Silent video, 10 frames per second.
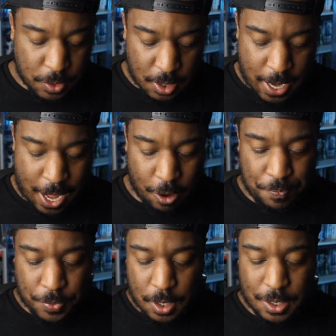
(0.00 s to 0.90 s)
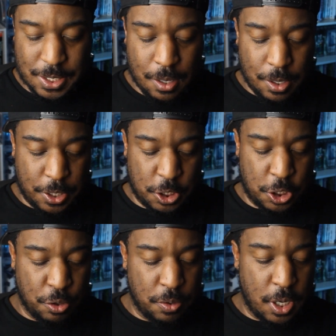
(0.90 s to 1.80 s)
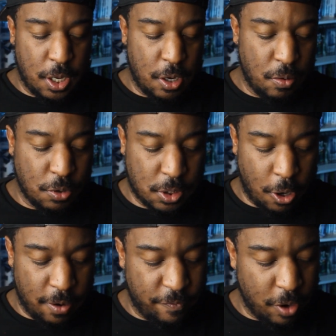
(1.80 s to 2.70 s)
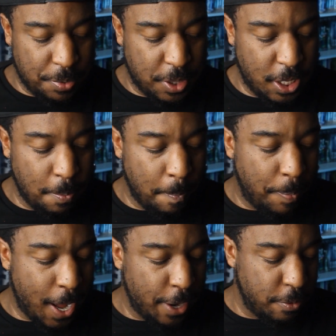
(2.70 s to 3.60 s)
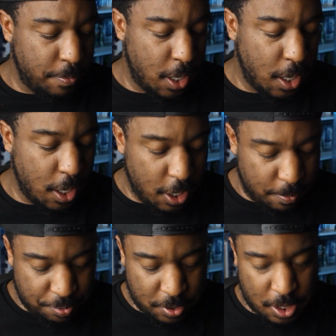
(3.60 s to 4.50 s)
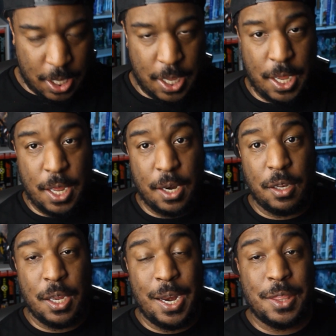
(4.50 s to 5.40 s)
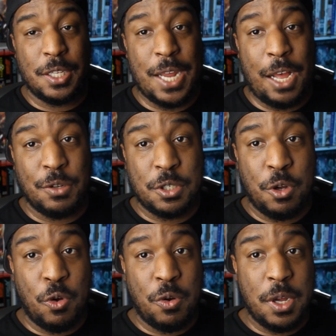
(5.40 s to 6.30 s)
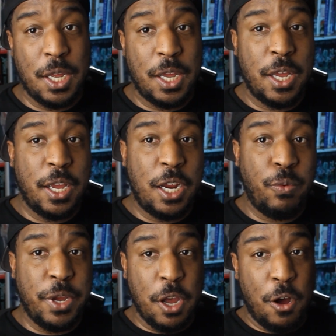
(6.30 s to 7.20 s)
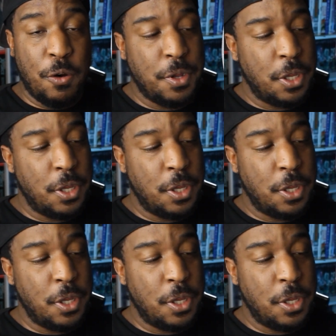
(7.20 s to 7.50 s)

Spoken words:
Now, let's take a look at the shoe. We'll start from the bottom up and looking at this outsole. Here we go.